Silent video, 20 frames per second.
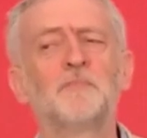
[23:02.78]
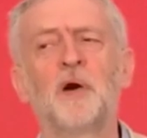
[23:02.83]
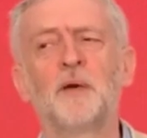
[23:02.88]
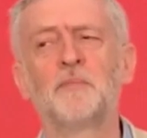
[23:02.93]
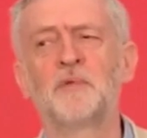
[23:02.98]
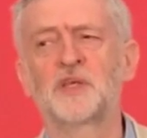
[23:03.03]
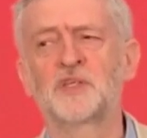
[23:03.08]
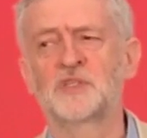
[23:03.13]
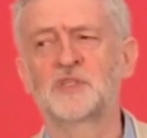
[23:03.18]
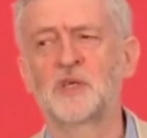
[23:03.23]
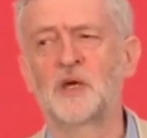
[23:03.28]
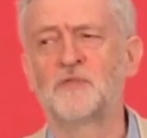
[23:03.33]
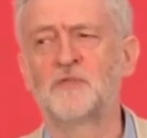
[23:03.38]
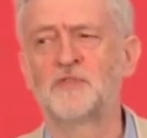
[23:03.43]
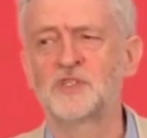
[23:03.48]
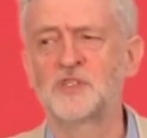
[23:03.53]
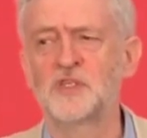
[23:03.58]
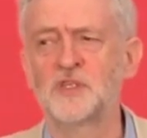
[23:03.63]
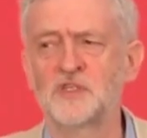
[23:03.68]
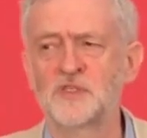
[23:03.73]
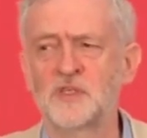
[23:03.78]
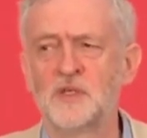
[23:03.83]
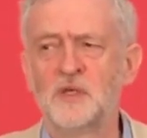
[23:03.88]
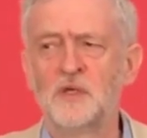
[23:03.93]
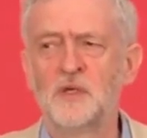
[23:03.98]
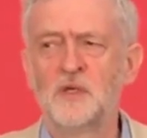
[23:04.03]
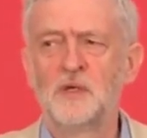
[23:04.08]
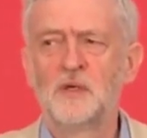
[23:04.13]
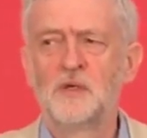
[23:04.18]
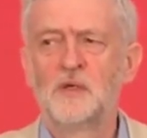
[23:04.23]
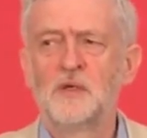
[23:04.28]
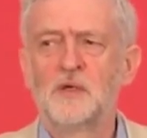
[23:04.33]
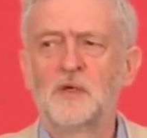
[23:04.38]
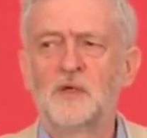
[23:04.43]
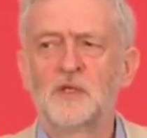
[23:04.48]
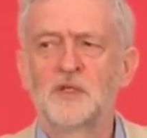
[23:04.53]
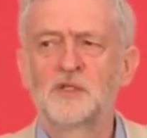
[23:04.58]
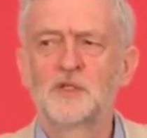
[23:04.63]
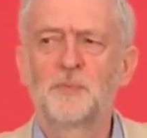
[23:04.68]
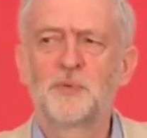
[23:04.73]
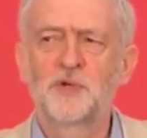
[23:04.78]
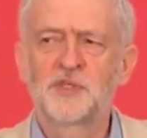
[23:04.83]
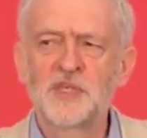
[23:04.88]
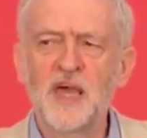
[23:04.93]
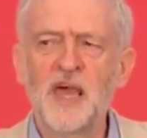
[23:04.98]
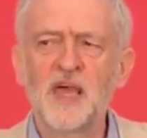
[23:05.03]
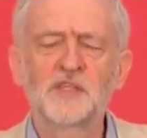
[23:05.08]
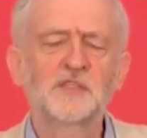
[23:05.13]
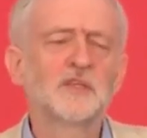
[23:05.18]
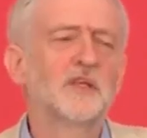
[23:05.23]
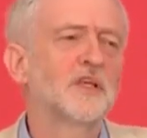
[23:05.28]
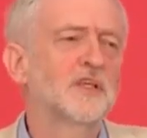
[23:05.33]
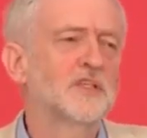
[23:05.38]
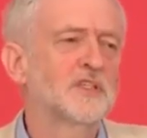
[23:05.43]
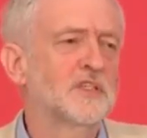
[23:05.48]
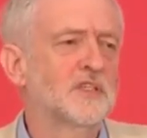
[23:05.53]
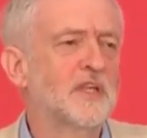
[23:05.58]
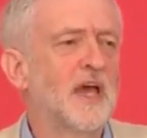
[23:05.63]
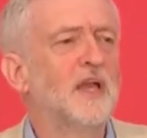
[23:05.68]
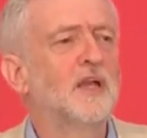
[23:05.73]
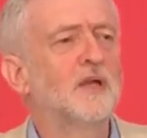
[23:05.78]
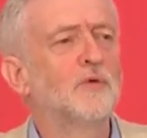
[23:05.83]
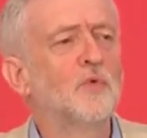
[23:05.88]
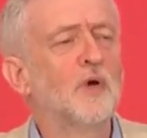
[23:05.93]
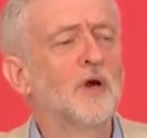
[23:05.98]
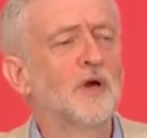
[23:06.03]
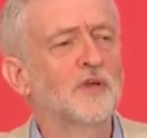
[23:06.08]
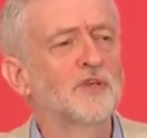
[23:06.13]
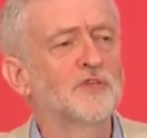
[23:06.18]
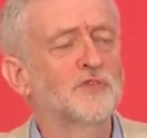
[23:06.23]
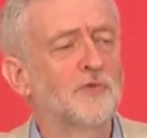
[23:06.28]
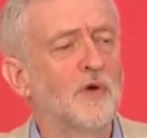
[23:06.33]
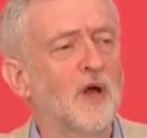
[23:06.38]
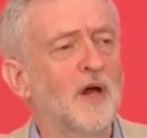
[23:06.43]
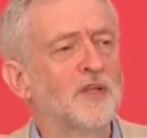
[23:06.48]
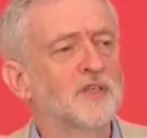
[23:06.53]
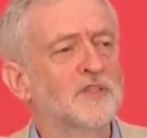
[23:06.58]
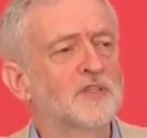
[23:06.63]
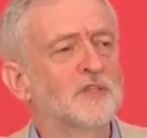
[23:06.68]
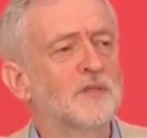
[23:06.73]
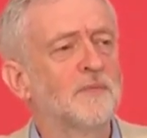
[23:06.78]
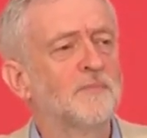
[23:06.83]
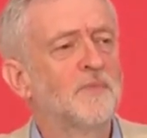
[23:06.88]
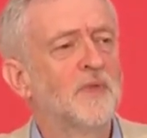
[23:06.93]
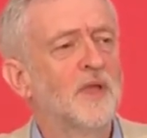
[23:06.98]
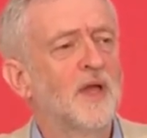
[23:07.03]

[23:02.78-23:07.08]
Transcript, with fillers: public services, to protect and extend workers' rights,